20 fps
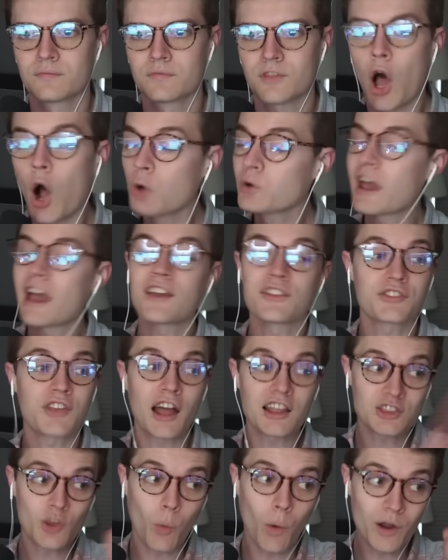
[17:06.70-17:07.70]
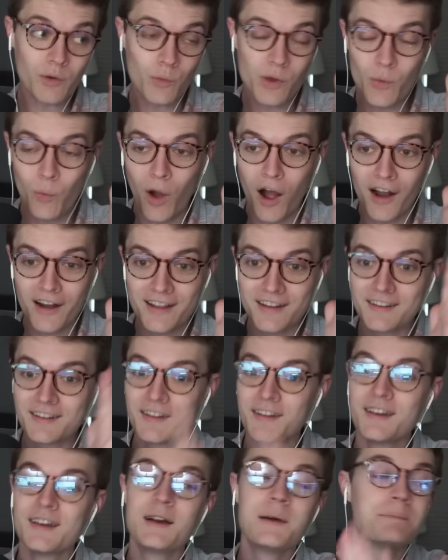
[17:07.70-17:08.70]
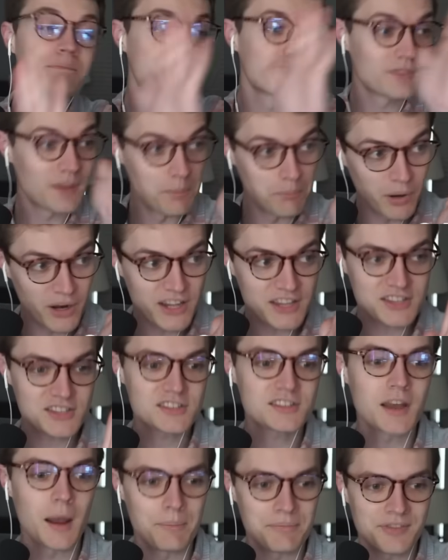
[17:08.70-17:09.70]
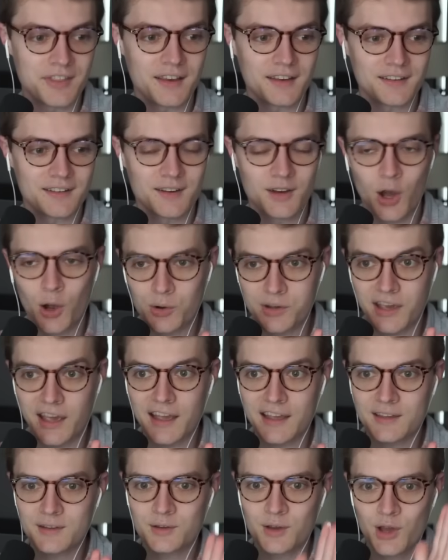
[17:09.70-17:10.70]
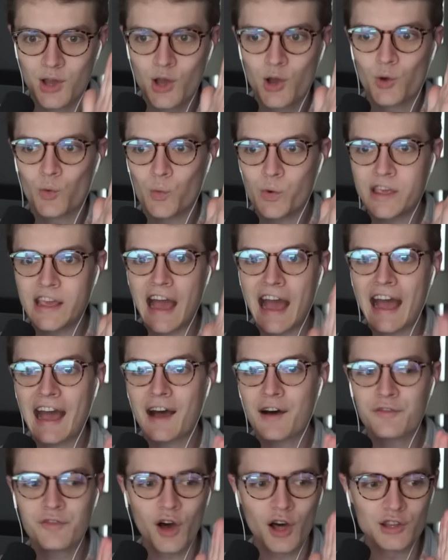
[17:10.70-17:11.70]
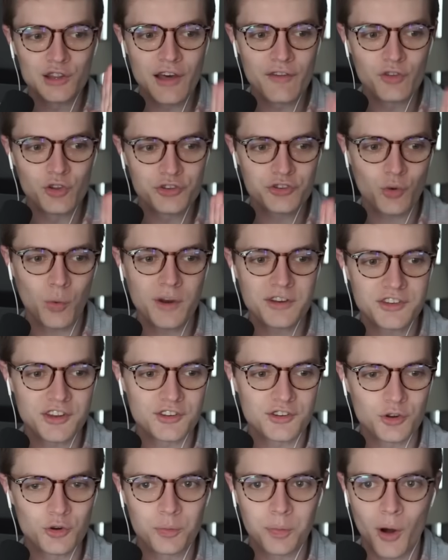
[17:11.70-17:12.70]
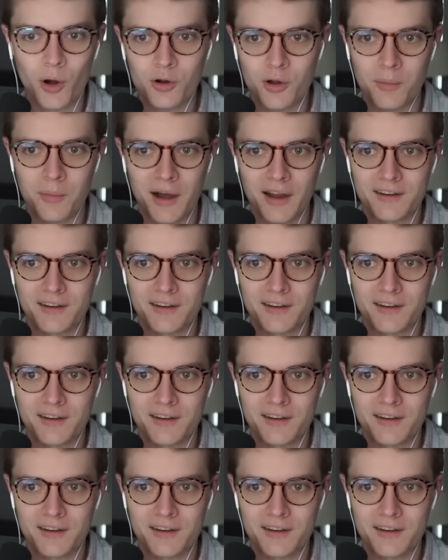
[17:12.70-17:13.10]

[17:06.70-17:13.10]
Okay, it's not the one we wanted, but it's something, okay? We have a level 22 Pokemon.